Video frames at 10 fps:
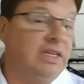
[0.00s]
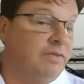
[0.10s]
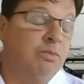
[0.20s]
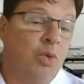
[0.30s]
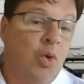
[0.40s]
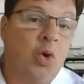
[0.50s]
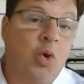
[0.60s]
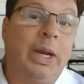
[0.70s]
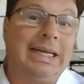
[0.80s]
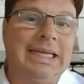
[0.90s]
even more
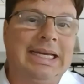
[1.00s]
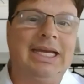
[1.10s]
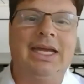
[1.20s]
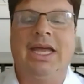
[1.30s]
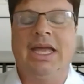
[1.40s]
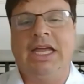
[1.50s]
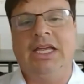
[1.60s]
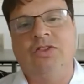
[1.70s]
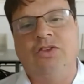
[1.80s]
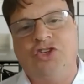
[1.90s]
quickly
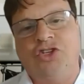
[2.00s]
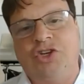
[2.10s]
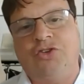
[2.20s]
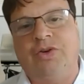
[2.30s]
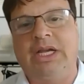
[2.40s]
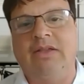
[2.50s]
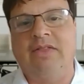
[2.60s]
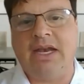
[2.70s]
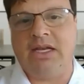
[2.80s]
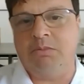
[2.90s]
in the judiciary
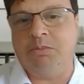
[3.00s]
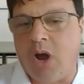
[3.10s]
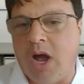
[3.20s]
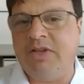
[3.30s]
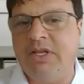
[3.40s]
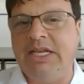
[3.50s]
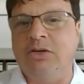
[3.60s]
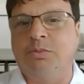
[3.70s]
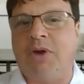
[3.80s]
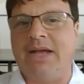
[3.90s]
than in private
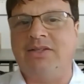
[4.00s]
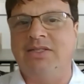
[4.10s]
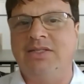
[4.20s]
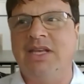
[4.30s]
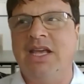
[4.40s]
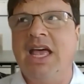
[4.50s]
legal practice,